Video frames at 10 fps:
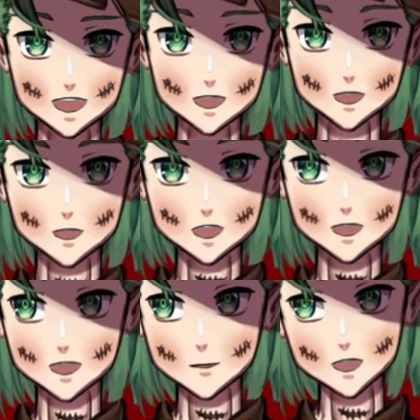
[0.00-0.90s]
day
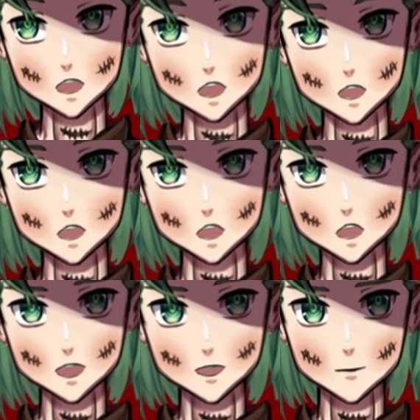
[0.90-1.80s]
where you can just
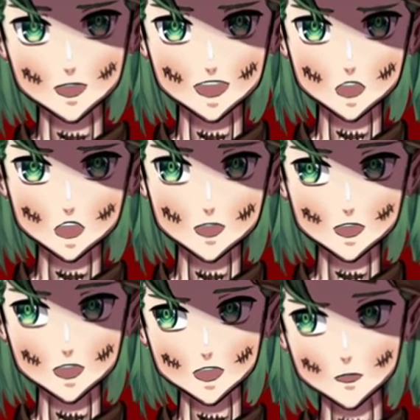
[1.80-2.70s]
put out a patch
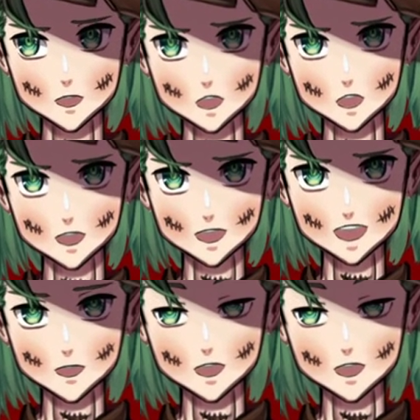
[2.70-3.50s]
and it, you know,